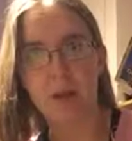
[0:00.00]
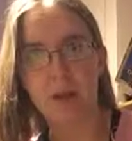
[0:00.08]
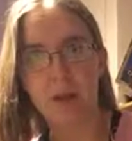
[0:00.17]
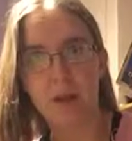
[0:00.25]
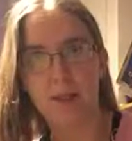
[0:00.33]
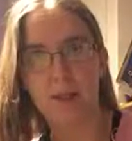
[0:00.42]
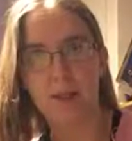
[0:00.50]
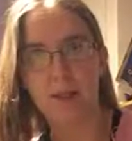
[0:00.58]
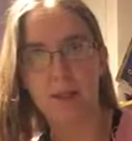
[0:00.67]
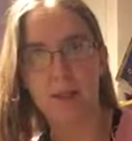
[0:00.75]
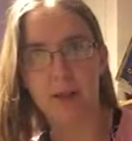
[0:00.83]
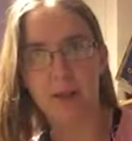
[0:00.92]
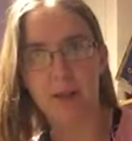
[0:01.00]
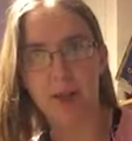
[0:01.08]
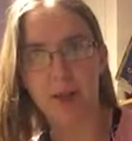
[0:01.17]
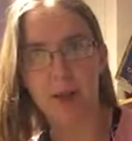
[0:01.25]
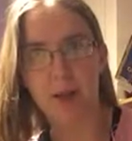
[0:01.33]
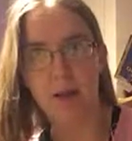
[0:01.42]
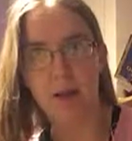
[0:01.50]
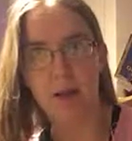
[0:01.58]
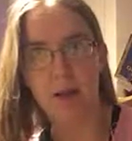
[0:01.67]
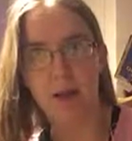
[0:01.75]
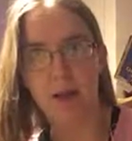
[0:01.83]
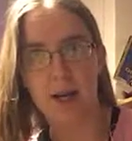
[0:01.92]
We start having to
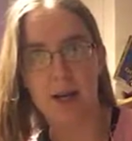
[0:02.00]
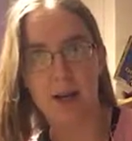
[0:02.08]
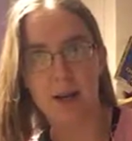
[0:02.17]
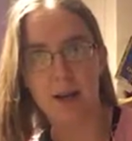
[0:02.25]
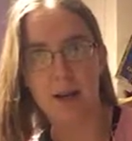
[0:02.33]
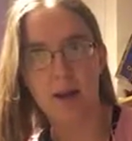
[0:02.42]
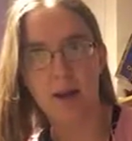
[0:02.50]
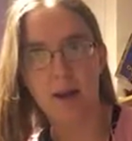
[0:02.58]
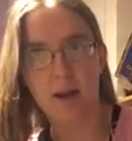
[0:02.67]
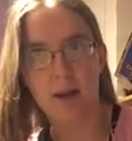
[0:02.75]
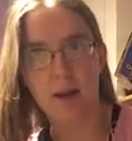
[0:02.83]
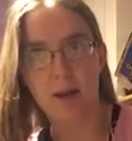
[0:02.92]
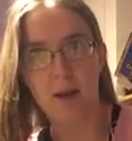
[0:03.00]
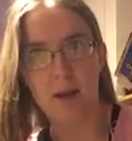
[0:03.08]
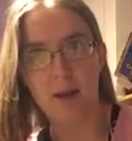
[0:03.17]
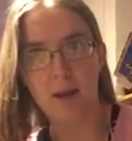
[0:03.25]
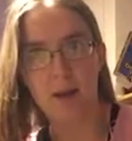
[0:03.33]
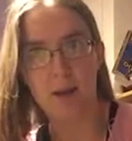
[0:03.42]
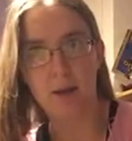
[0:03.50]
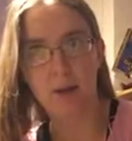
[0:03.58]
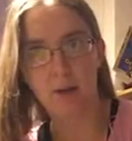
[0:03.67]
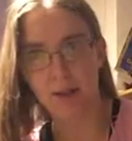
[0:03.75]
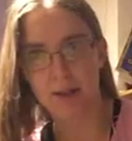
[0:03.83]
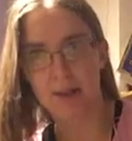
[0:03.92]
hide it.
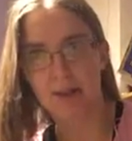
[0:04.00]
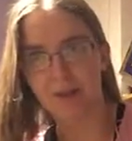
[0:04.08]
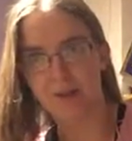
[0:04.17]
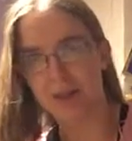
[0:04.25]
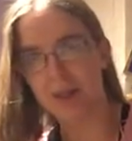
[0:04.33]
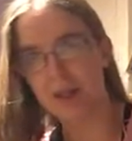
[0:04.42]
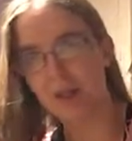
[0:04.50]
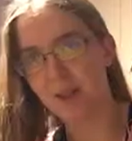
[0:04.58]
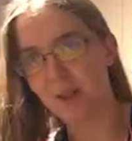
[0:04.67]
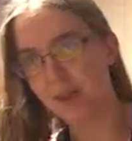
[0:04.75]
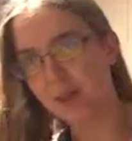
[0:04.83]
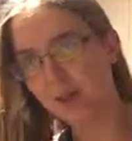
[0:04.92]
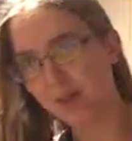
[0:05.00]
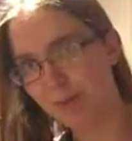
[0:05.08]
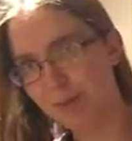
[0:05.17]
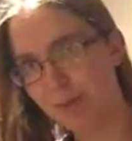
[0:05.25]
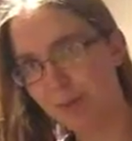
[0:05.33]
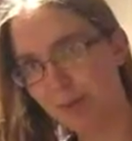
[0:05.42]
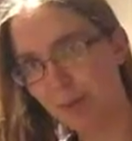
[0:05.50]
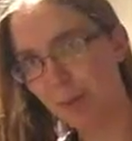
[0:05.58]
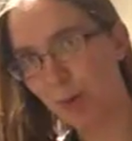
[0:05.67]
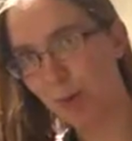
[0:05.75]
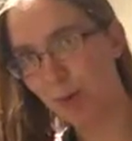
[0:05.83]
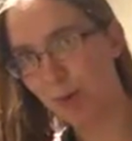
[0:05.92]
We start finding much
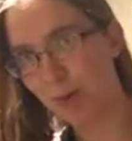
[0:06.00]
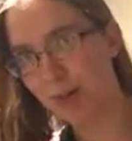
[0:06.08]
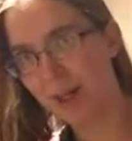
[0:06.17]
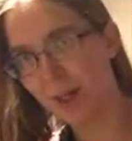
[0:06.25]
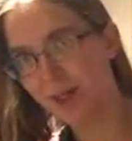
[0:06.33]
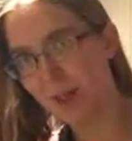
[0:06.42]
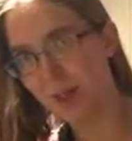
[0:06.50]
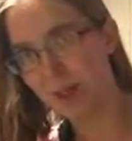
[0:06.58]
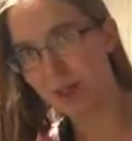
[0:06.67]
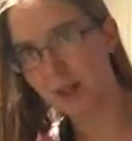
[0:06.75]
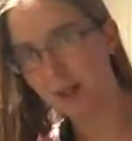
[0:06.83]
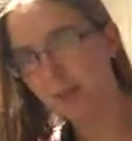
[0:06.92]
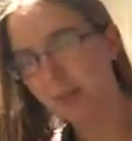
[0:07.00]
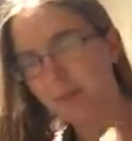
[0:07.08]
smaller ways of doing it.